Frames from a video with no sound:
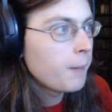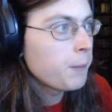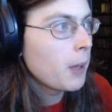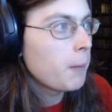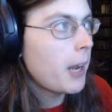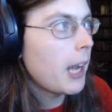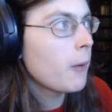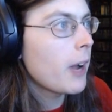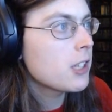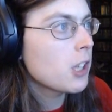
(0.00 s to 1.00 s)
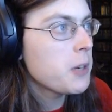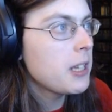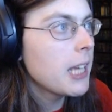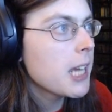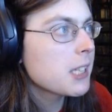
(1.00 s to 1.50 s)
But anyway, so he
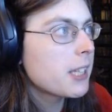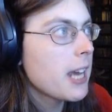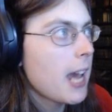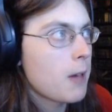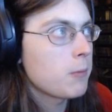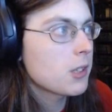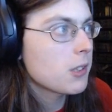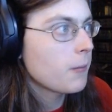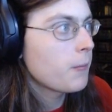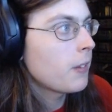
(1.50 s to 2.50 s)
leaks DMs